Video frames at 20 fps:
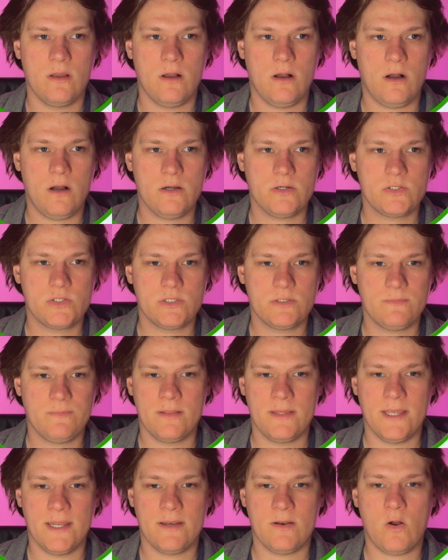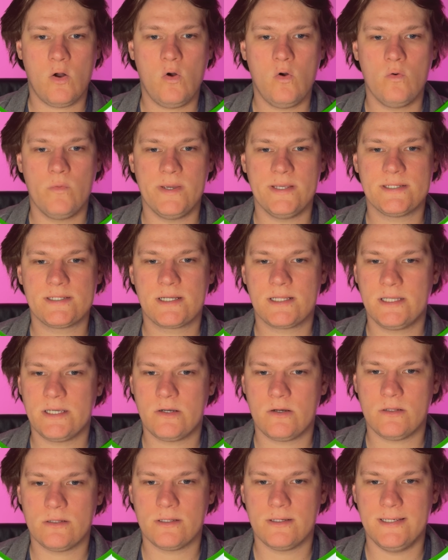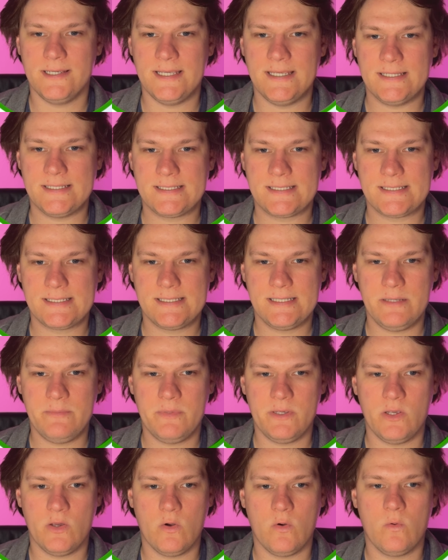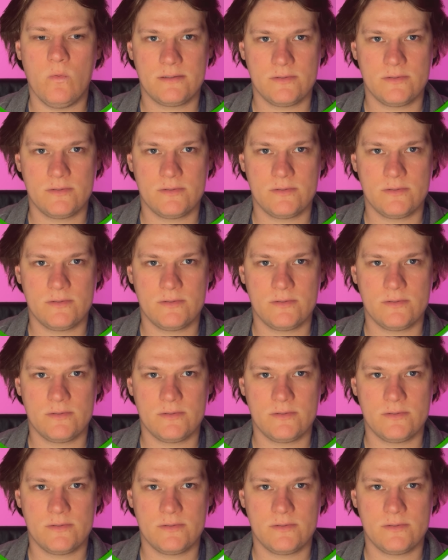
auction. Then always click on a CBO.